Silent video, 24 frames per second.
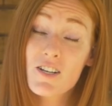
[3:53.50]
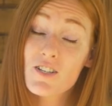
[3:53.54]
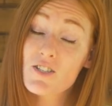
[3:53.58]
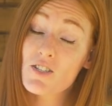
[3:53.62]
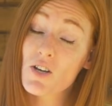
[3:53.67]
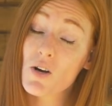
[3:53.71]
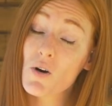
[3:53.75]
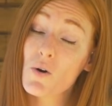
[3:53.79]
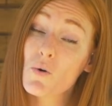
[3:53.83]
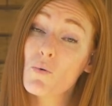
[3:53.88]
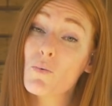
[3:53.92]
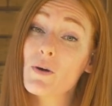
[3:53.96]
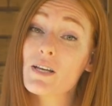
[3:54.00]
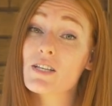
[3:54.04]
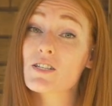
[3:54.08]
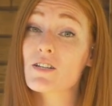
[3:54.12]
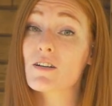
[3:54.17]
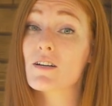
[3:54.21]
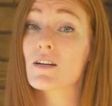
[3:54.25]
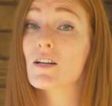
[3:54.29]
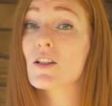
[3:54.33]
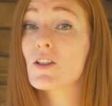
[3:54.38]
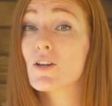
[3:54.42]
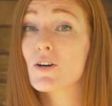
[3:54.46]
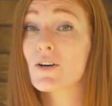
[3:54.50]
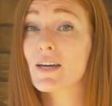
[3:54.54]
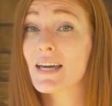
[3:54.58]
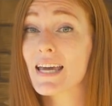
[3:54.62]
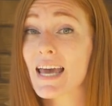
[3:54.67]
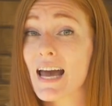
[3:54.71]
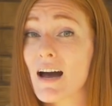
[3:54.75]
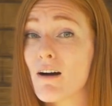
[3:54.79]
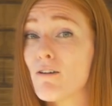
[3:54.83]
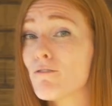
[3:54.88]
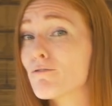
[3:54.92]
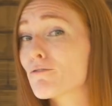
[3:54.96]
so we started
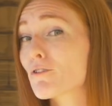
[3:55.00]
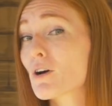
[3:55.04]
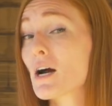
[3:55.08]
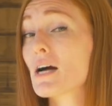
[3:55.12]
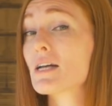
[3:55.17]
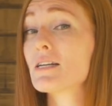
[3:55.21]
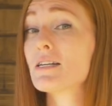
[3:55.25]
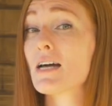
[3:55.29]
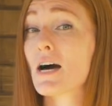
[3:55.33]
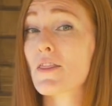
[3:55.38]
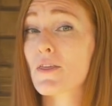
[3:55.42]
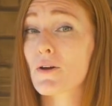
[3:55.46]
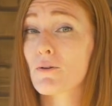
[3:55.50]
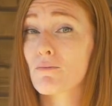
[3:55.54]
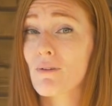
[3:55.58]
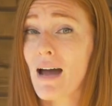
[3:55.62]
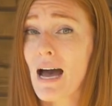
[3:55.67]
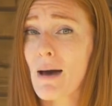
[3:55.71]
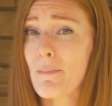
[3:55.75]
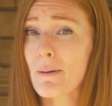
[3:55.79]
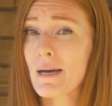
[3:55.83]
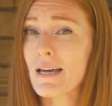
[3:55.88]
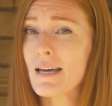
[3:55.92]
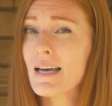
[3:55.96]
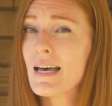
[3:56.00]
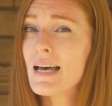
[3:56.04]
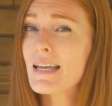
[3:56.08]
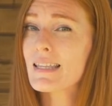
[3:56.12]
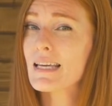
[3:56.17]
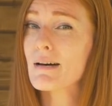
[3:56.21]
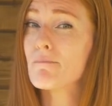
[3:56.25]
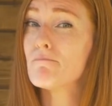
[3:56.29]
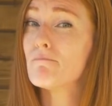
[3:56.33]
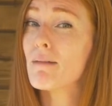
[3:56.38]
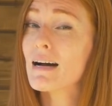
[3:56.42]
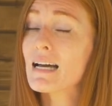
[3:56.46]
looking out for another rabbit
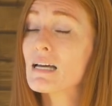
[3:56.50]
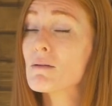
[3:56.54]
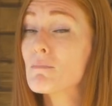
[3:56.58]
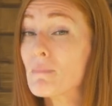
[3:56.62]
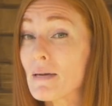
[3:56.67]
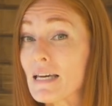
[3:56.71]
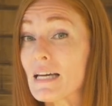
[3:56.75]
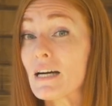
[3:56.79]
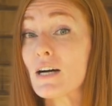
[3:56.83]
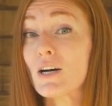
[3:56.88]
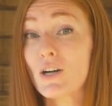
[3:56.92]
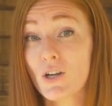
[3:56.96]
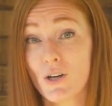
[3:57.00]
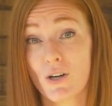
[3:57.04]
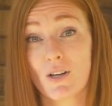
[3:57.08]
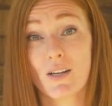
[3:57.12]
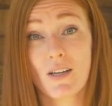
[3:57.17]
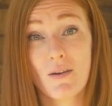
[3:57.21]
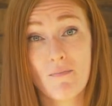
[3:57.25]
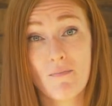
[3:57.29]
that might be a good